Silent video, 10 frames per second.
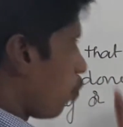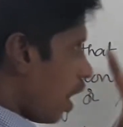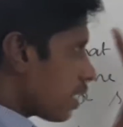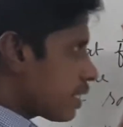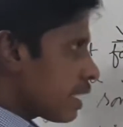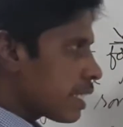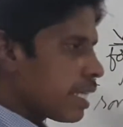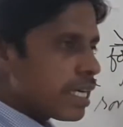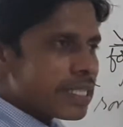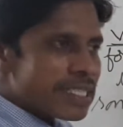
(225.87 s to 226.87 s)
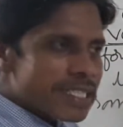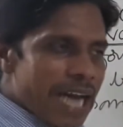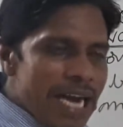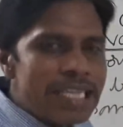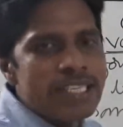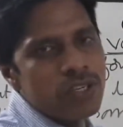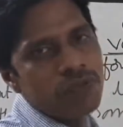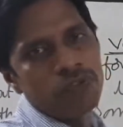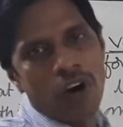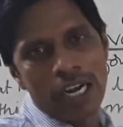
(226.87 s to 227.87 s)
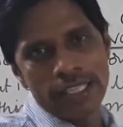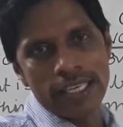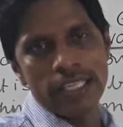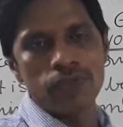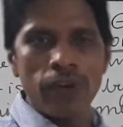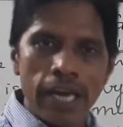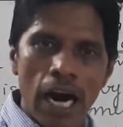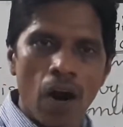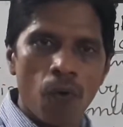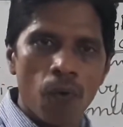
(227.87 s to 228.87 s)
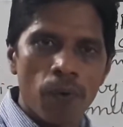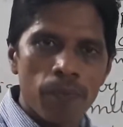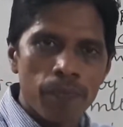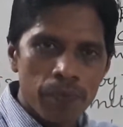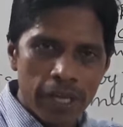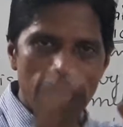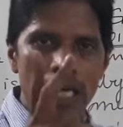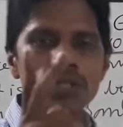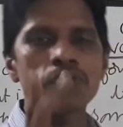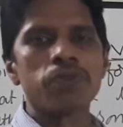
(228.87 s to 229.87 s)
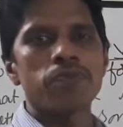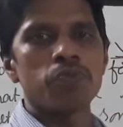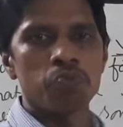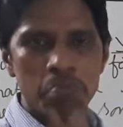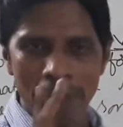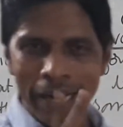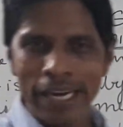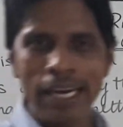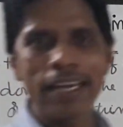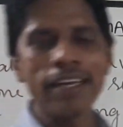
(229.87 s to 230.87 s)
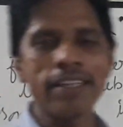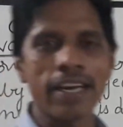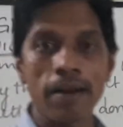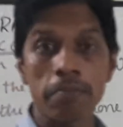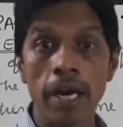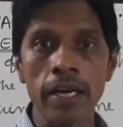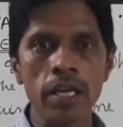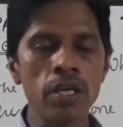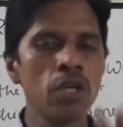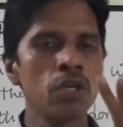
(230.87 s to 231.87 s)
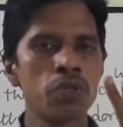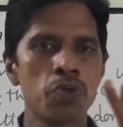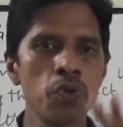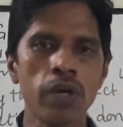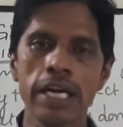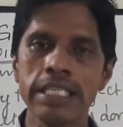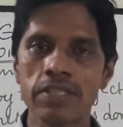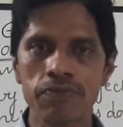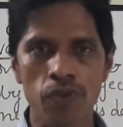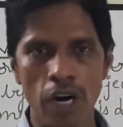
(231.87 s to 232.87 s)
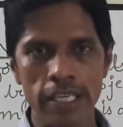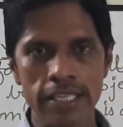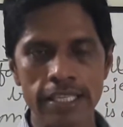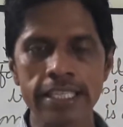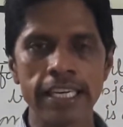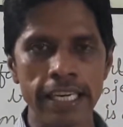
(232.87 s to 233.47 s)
kinds of voices we have? There are mainly two kinds of voices in English, namely.